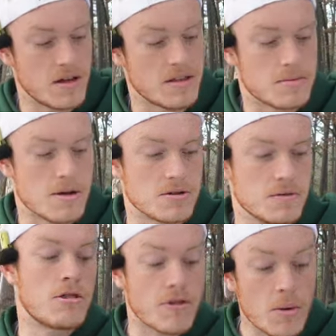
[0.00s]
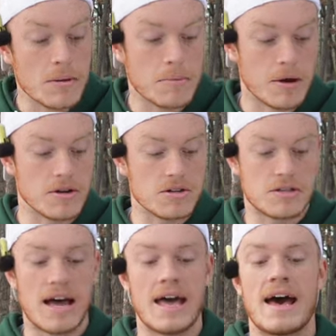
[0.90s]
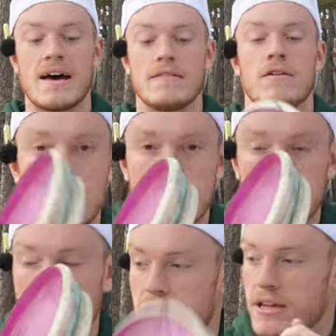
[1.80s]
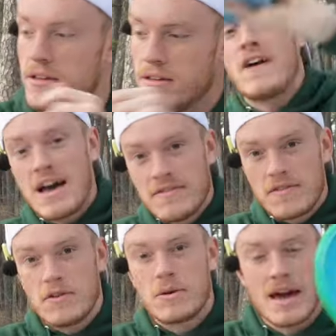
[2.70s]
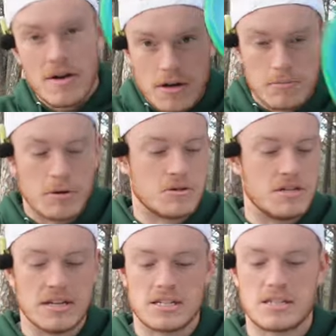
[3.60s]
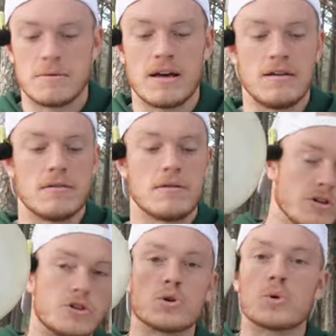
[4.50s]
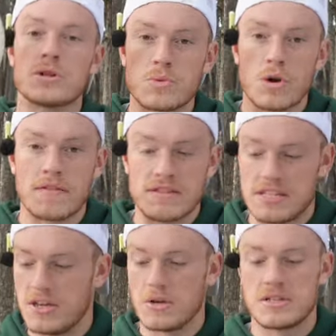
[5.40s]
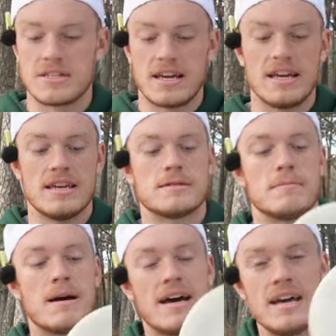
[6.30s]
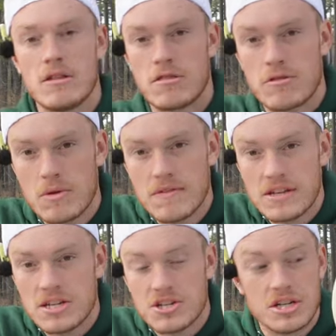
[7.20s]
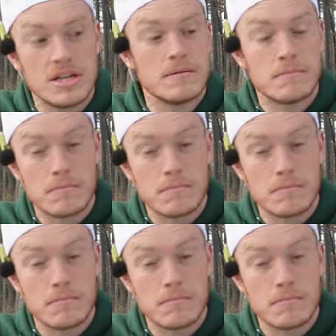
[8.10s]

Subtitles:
nothing special. Throwing putters, I have three. Five if you count approach discs, but the shortest one off the tee, you could say, is my 350G